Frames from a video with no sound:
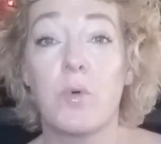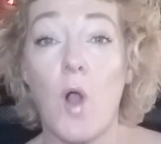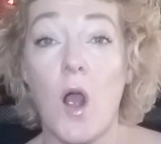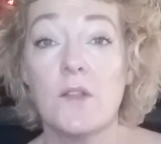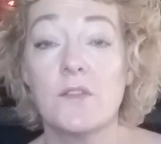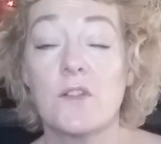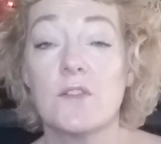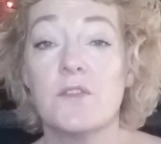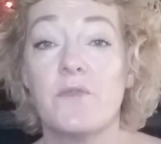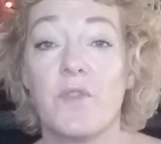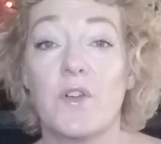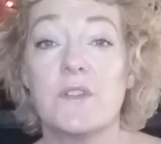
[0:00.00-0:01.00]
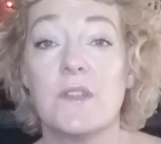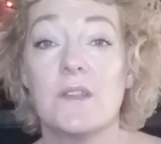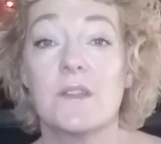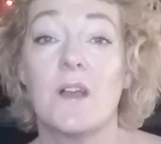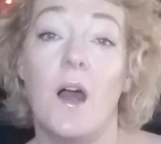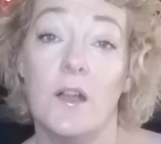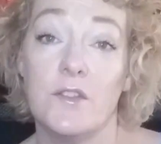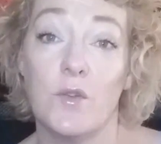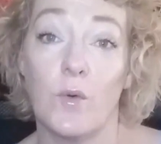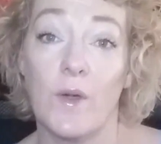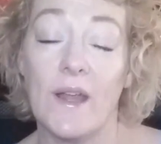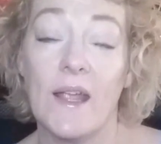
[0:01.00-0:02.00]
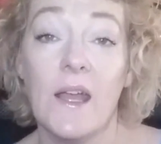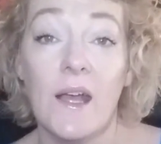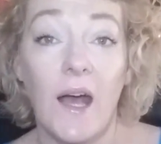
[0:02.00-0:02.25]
bronzers versus contouring.